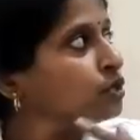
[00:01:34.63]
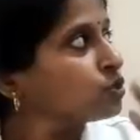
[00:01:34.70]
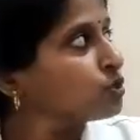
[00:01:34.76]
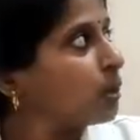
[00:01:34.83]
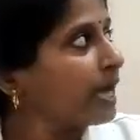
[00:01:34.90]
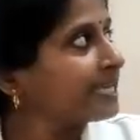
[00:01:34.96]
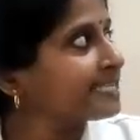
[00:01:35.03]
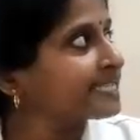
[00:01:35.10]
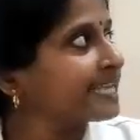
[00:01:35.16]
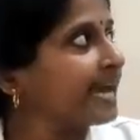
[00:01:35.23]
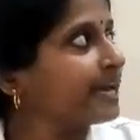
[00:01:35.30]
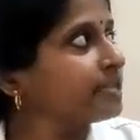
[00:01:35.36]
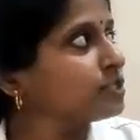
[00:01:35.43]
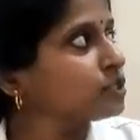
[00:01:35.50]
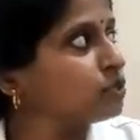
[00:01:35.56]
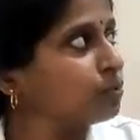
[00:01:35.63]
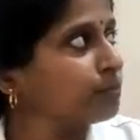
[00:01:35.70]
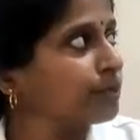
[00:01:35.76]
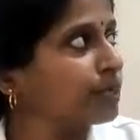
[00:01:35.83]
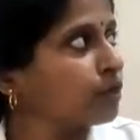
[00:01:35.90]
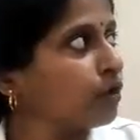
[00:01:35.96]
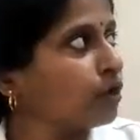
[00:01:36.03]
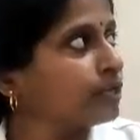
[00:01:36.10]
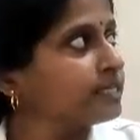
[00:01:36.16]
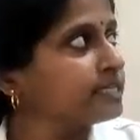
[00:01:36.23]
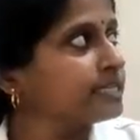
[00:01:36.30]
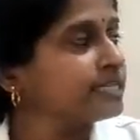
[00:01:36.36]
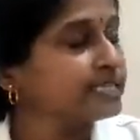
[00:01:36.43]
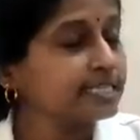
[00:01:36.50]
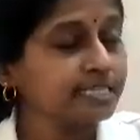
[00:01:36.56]
So Ascaris
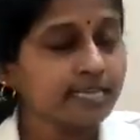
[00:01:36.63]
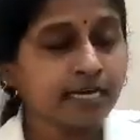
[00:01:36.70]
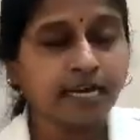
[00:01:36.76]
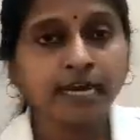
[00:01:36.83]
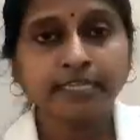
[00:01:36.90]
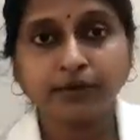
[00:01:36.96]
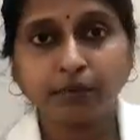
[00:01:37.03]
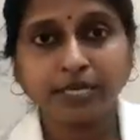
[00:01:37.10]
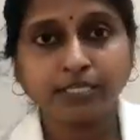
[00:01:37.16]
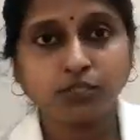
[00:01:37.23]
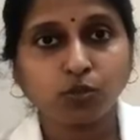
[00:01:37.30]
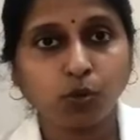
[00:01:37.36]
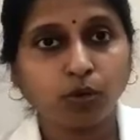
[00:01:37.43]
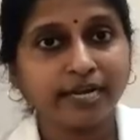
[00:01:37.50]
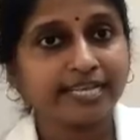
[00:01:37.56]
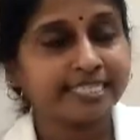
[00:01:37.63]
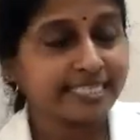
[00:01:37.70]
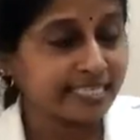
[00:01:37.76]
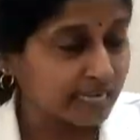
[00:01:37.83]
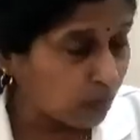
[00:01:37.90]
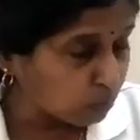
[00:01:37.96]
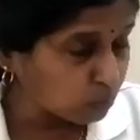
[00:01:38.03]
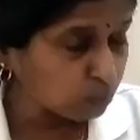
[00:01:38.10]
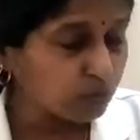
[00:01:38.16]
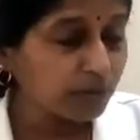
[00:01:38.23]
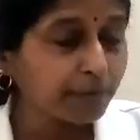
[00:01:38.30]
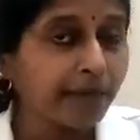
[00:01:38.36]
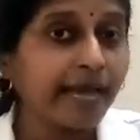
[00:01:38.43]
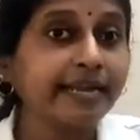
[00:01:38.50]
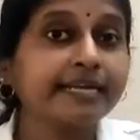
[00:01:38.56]
lumbricoides is otherwise called as
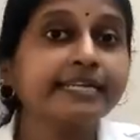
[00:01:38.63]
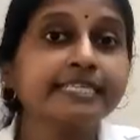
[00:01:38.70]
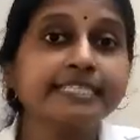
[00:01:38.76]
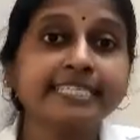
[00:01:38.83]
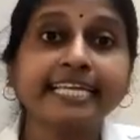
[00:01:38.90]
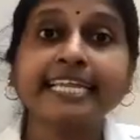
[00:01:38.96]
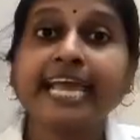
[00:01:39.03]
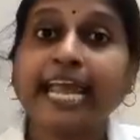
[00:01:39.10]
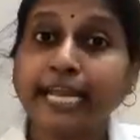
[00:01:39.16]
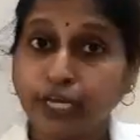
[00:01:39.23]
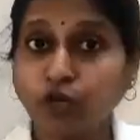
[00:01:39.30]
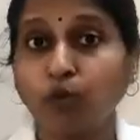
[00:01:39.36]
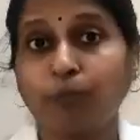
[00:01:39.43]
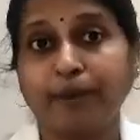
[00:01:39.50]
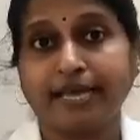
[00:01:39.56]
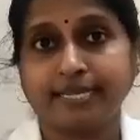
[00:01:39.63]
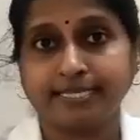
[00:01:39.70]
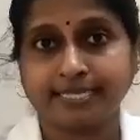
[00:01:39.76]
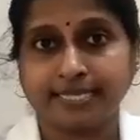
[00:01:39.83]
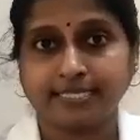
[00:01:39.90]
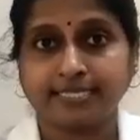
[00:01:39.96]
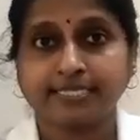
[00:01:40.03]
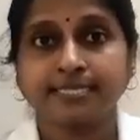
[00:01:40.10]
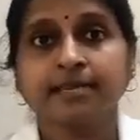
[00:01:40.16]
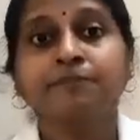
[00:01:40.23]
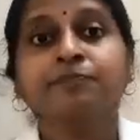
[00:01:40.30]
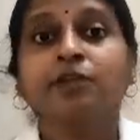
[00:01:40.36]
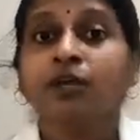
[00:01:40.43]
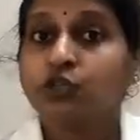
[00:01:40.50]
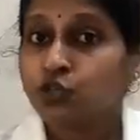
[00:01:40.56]
roundworm, and it is an endoparasites.
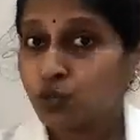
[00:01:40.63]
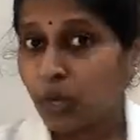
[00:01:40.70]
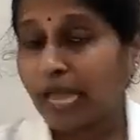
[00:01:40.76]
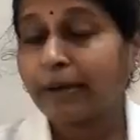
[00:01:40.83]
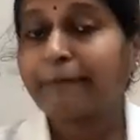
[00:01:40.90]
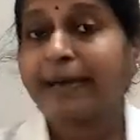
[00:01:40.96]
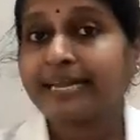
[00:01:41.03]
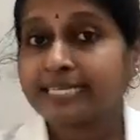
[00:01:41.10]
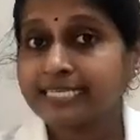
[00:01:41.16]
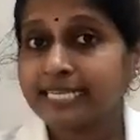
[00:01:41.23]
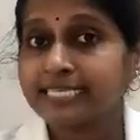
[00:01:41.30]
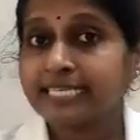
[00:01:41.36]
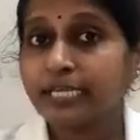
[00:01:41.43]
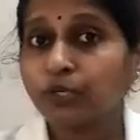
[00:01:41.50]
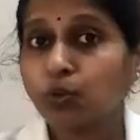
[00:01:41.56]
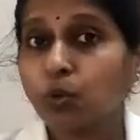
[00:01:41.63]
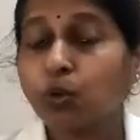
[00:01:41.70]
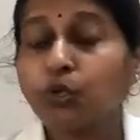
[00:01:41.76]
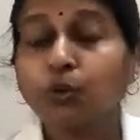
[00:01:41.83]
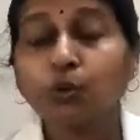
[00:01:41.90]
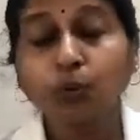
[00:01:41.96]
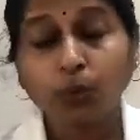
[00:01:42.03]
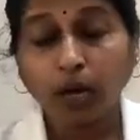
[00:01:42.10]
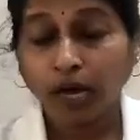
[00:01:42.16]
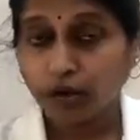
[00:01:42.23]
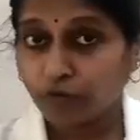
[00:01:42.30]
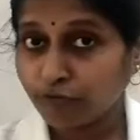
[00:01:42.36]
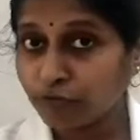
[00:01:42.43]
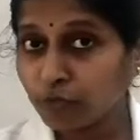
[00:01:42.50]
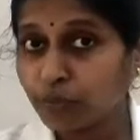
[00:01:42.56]
So parasites, I told you,
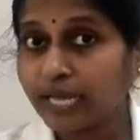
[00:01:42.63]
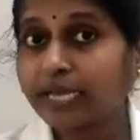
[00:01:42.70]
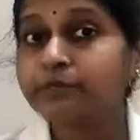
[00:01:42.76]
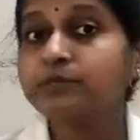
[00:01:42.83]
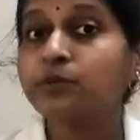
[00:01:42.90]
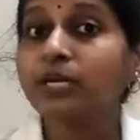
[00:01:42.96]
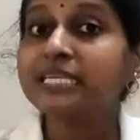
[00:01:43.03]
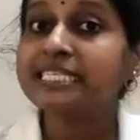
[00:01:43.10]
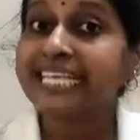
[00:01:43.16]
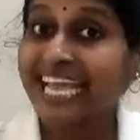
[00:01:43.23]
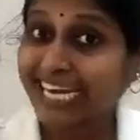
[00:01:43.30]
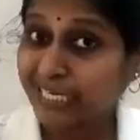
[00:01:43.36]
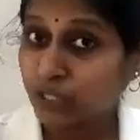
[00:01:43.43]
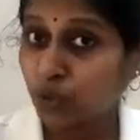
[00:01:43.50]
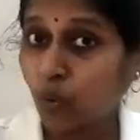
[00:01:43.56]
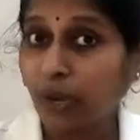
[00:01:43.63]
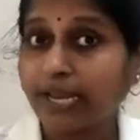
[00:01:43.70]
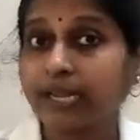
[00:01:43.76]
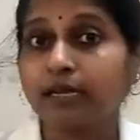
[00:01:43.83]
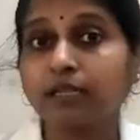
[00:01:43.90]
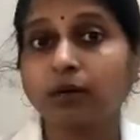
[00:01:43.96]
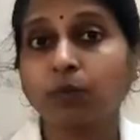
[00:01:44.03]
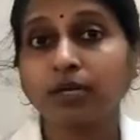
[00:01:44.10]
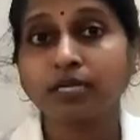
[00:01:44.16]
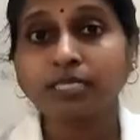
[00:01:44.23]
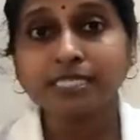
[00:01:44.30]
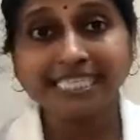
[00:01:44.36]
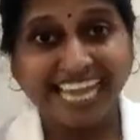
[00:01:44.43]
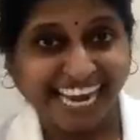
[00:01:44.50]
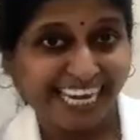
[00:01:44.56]
are of two types. One is ecto and another one
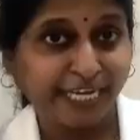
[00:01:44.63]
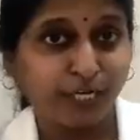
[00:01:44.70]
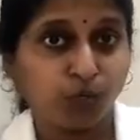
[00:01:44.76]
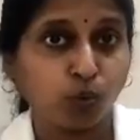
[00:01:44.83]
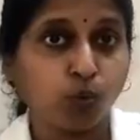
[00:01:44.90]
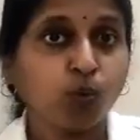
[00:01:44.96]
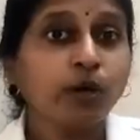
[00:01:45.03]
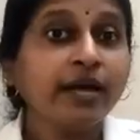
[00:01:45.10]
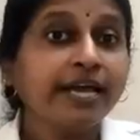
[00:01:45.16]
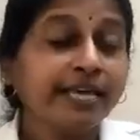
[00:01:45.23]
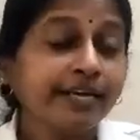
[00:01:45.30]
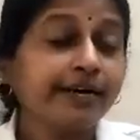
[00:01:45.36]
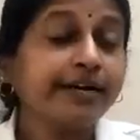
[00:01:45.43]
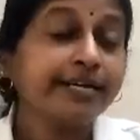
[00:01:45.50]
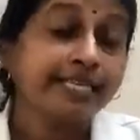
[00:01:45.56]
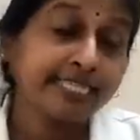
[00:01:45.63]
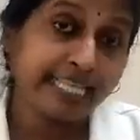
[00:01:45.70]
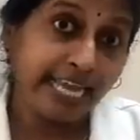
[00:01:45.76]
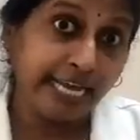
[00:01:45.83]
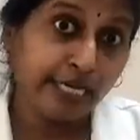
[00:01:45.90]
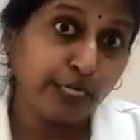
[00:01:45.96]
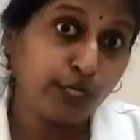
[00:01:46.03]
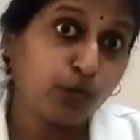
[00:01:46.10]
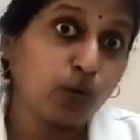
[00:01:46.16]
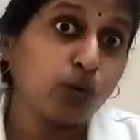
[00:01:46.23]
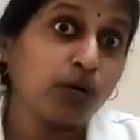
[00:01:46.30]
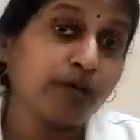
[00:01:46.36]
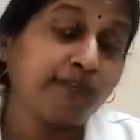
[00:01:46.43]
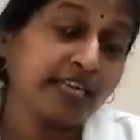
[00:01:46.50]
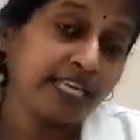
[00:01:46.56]
is endo. Here it is
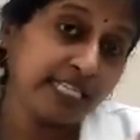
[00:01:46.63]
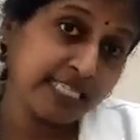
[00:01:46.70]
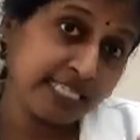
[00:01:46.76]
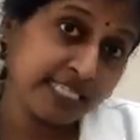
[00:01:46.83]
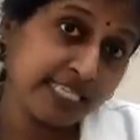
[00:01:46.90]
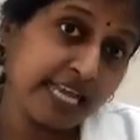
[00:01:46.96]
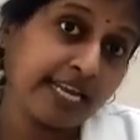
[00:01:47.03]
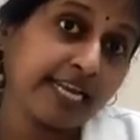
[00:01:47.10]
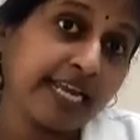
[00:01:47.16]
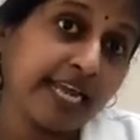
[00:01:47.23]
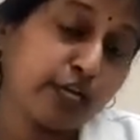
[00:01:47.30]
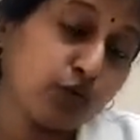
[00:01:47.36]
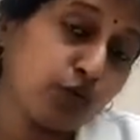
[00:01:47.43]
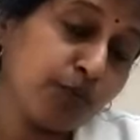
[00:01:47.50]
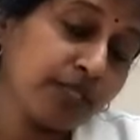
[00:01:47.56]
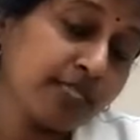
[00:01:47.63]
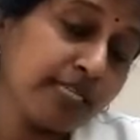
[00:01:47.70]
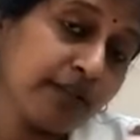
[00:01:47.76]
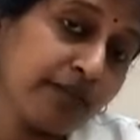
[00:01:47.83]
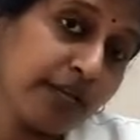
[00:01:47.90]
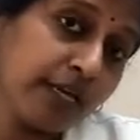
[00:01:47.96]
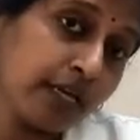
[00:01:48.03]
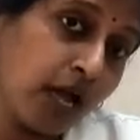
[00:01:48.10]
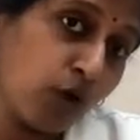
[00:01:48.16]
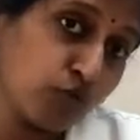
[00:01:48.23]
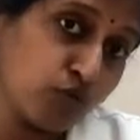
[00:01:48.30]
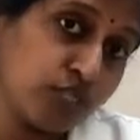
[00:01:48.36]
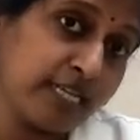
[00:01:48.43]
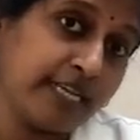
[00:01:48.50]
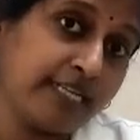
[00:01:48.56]
endo, living inside. Ecto means living
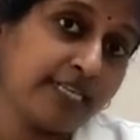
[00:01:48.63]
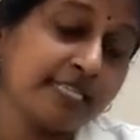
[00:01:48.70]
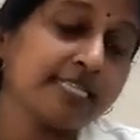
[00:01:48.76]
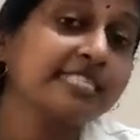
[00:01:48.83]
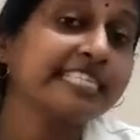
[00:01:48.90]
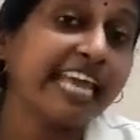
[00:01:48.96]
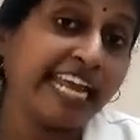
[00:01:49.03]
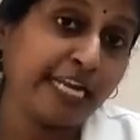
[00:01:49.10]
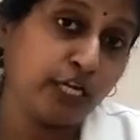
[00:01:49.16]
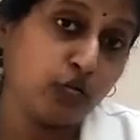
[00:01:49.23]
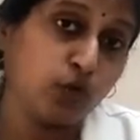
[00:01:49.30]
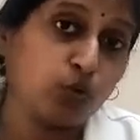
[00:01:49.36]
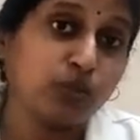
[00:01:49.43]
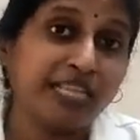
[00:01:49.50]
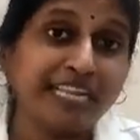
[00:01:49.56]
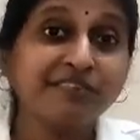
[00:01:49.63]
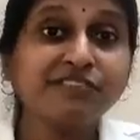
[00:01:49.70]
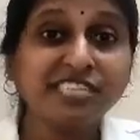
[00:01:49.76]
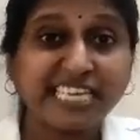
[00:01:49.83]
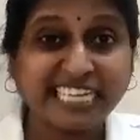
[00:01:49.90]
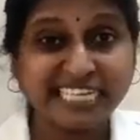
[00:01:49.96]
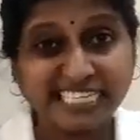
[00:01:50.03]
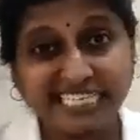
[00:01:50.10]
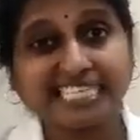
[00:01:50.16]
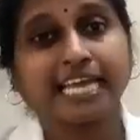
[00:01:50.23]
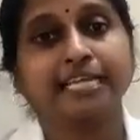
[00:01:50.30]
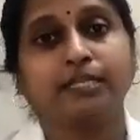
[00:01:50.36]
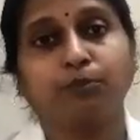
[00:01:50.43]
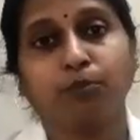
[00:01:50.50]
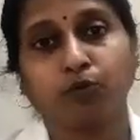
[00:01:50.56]
outside. This is endo. They live
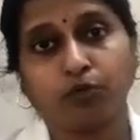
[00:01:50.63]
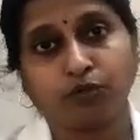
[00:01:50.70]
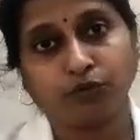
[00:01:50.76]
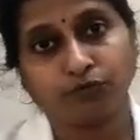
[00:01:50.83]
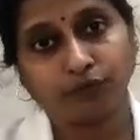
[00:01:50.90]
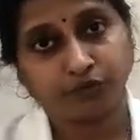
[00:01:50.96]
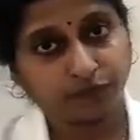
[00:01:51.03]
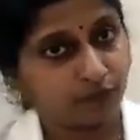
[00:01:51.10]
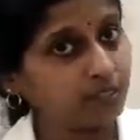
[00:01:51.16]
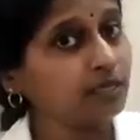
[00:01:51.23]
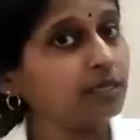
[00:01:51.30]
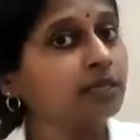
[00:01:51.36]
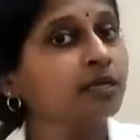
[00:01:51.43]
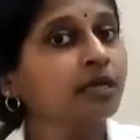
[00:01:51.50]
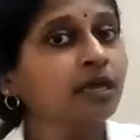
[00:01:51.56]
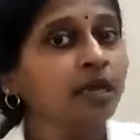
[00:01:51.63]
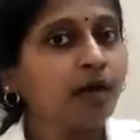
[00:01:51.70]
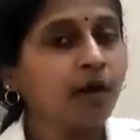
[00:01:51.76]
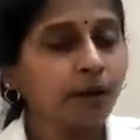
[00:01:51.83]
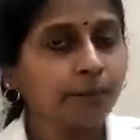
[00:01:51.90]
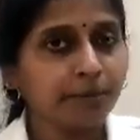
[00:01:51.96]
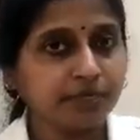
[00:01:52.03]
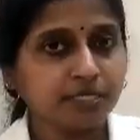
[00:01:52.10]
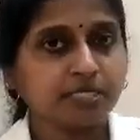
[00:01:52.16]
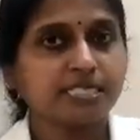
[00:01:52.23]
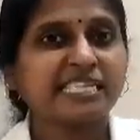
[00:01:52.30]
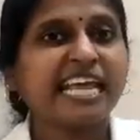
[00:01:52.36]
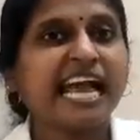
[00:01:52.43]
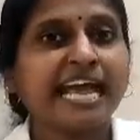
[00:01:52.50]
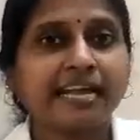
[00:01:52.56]
inside the body of the
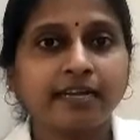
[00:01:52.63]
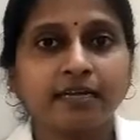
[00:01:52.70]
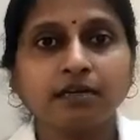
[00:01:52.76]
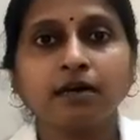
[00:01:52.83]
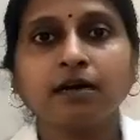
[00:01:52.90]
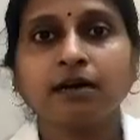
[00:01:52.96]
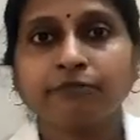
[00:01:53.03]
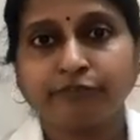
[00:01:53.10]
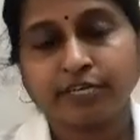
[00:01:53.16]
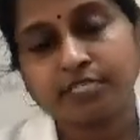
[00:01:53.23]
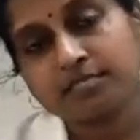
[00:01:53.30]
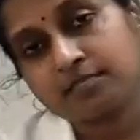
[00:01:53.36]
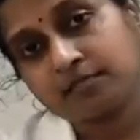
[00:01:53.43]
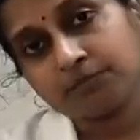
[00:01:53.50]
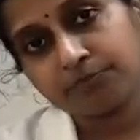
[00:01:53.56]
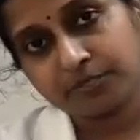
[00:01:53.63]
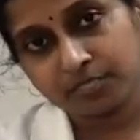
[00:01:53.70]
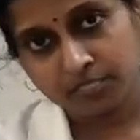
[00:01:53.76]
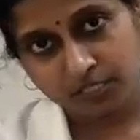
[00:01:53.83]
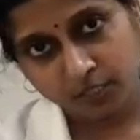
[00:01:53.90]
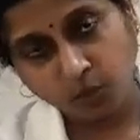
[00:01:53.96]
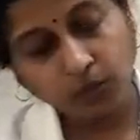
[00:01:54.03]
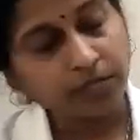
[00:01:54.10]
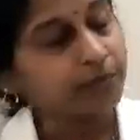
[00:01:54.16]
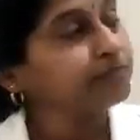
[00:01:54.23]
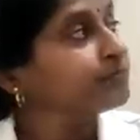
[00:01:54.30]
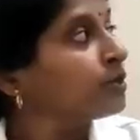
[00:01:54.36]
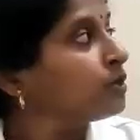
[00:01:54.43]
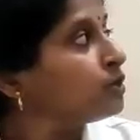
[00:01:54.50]
person and affects the person. Okay.